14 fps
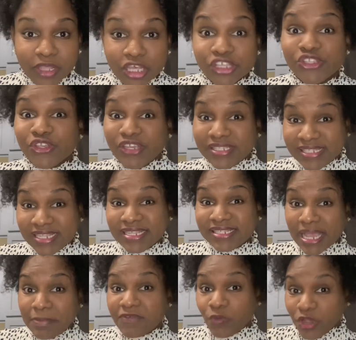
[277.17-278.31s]
So you see the
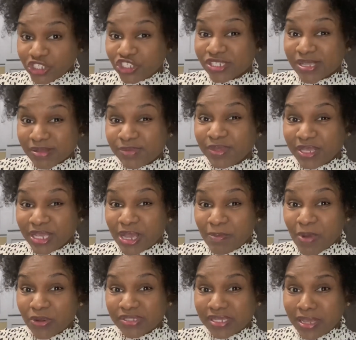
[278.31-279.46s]
type of questions I'm speaking
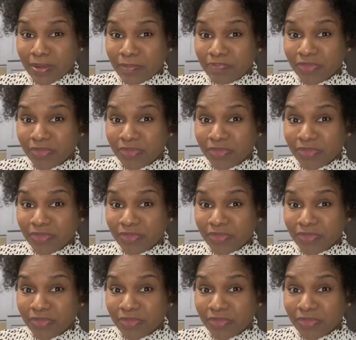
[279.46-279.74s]
about here.